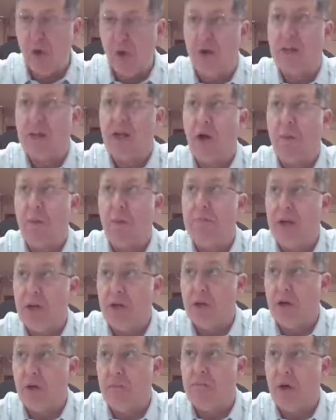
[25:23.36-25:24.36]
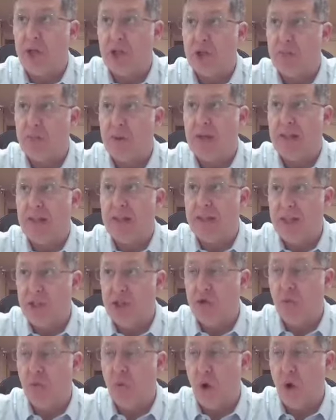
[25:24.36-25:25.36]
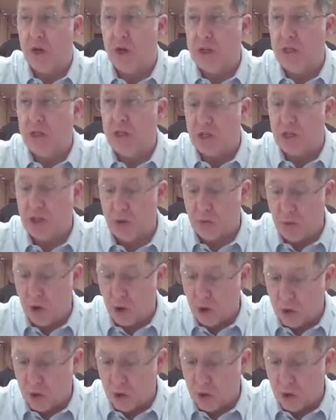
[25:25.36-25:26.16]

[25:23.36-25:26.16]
We're learning that a mincha must be at least one isaron